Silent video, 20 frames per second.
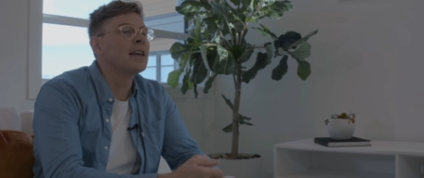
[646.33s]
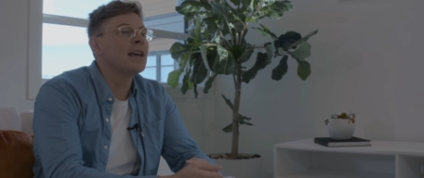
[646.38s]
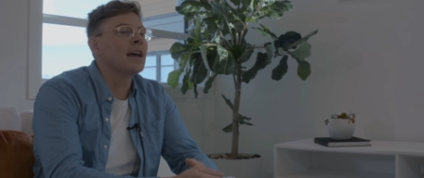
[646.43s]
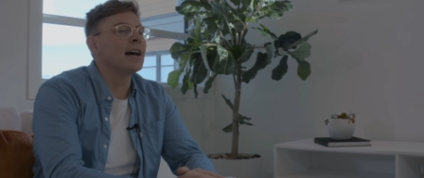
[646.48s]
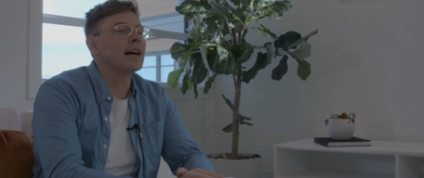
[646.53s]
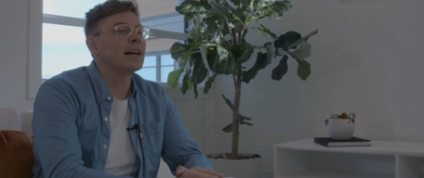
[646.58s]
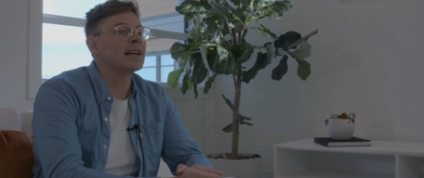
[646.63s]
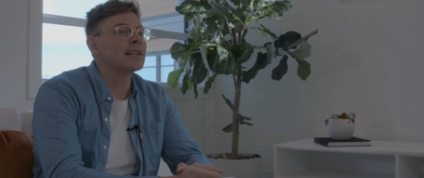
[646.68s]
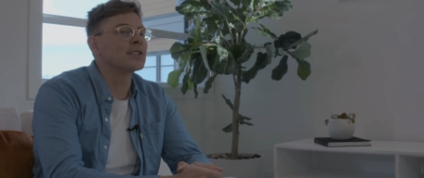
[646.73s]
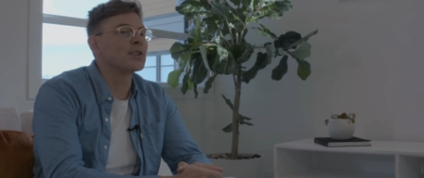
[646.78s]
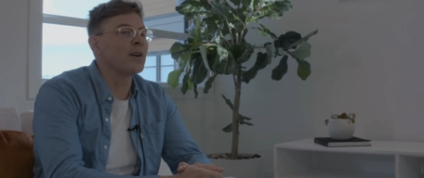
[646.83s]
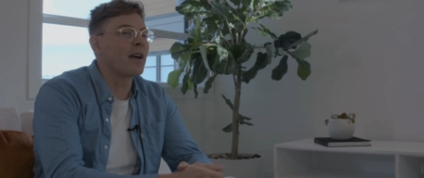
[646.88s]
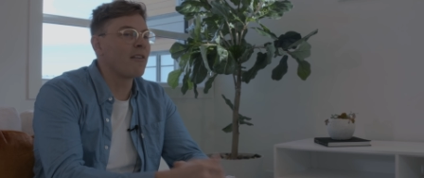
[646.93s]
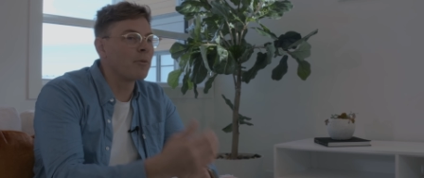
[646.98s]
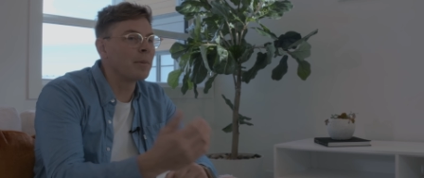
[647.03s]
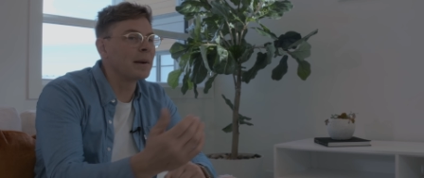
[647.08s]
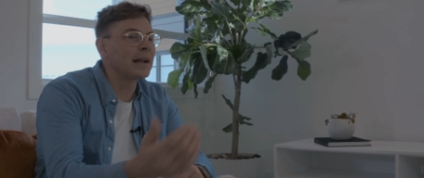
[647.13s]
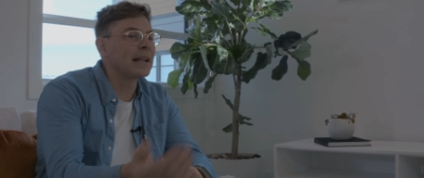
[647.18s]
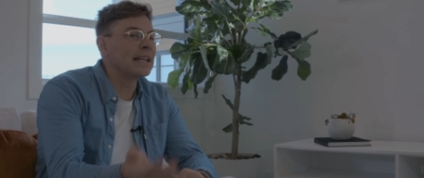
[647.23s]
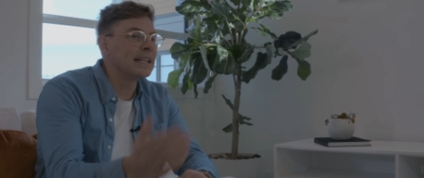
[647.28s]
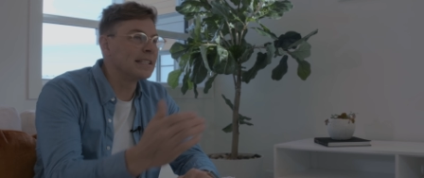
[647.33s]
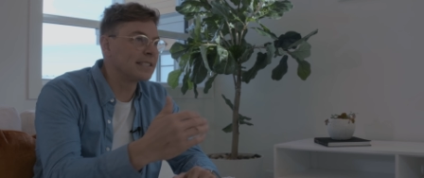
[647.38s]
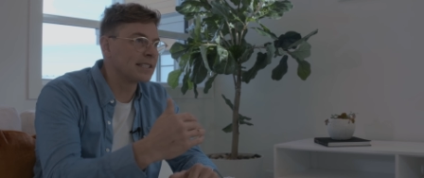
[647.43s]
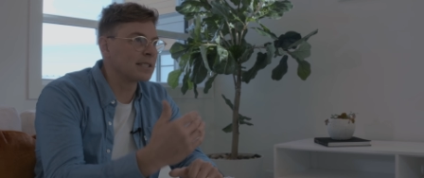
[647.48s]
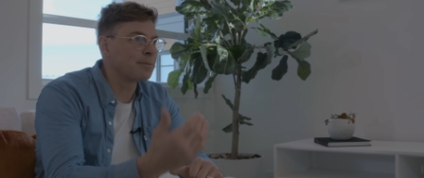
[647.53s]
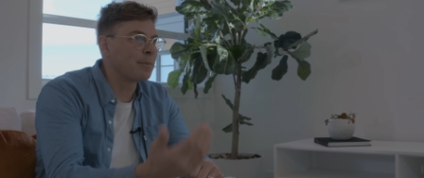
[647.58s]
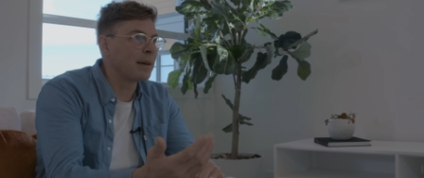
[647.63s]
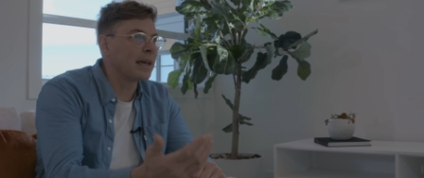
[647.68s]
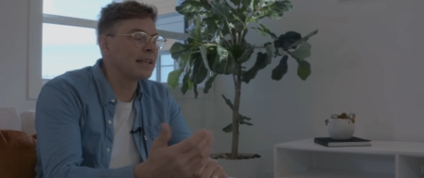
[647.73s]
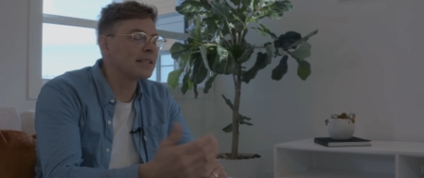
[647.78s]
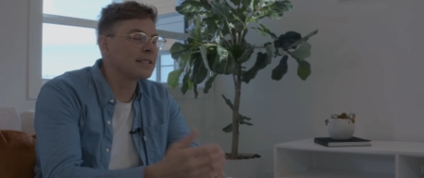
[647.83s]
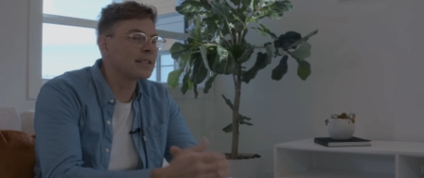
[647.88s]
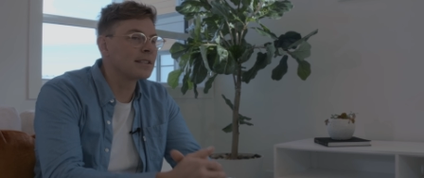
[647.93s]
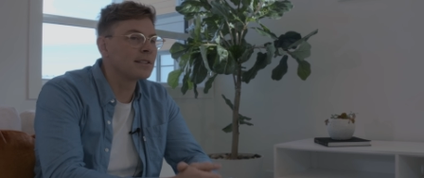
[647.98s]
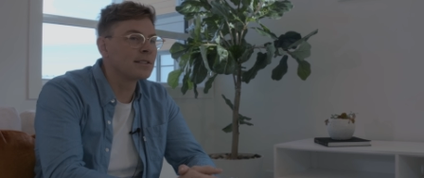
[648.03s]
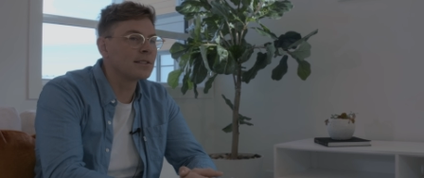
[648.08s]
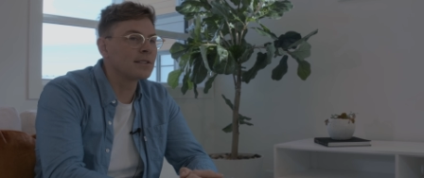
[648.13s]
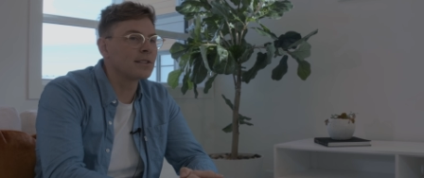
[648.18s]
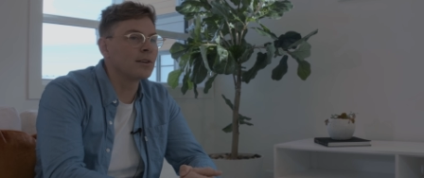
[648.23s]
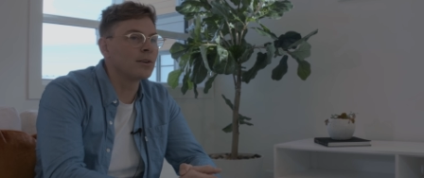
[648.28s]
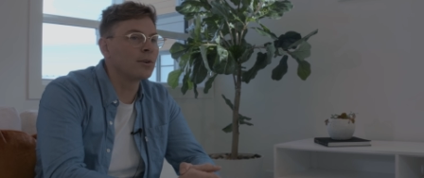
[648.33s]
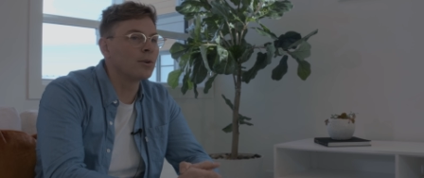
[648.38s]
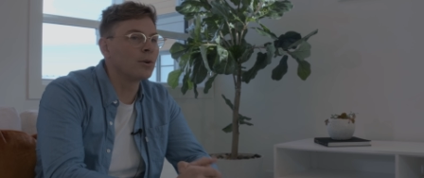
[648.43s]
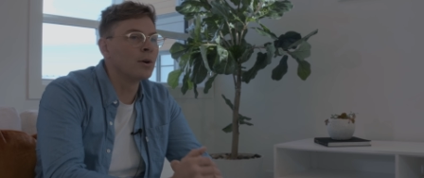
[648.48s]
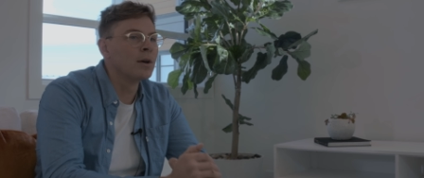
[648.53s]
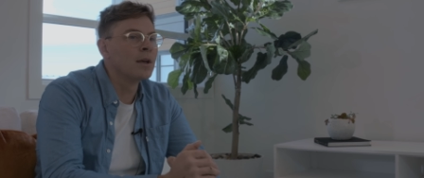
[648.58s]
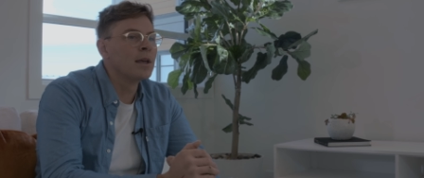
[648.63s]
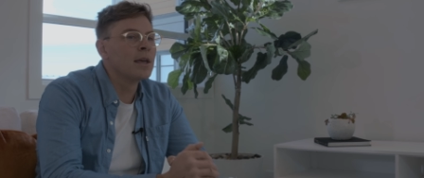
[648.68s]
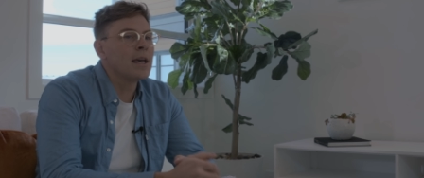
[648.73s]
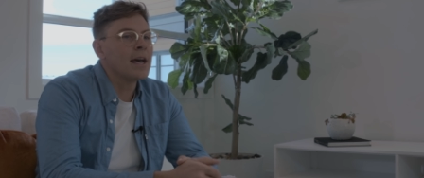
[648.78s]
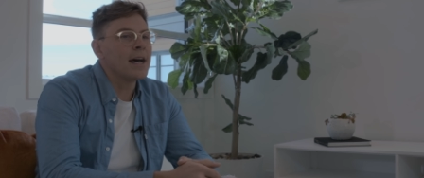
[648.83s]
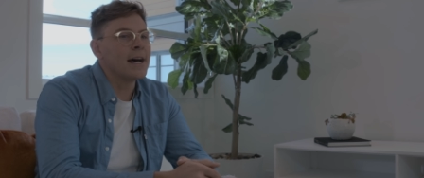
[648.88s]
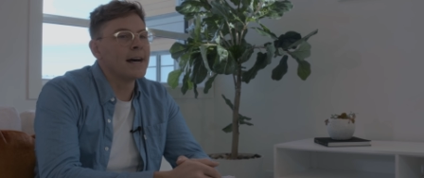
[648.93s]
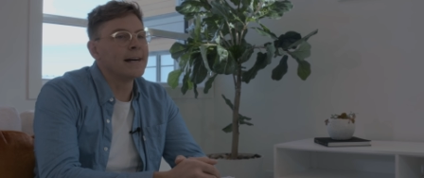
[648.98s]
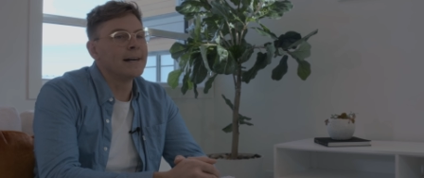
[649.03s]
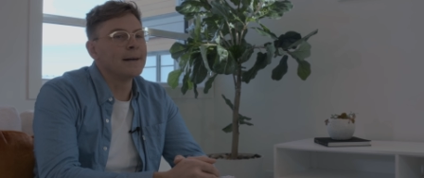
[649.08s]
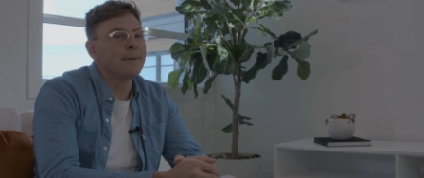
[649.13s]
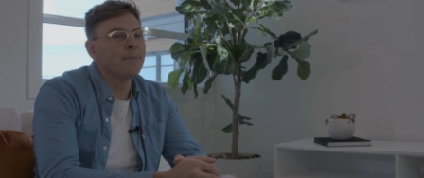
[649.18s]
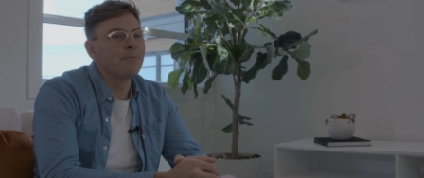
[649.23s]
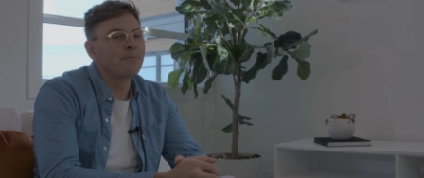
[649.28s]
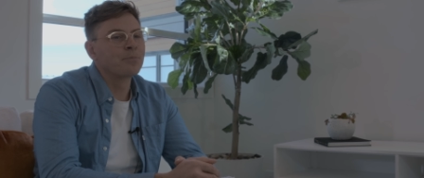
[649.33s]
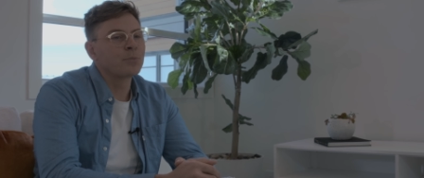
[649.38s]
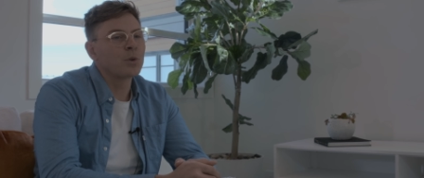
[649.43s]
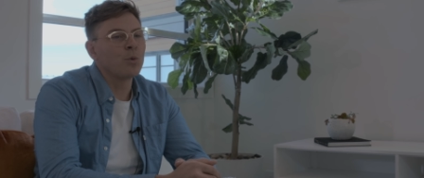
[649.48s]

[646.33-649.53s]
Uh, so everybody needs a space. So um,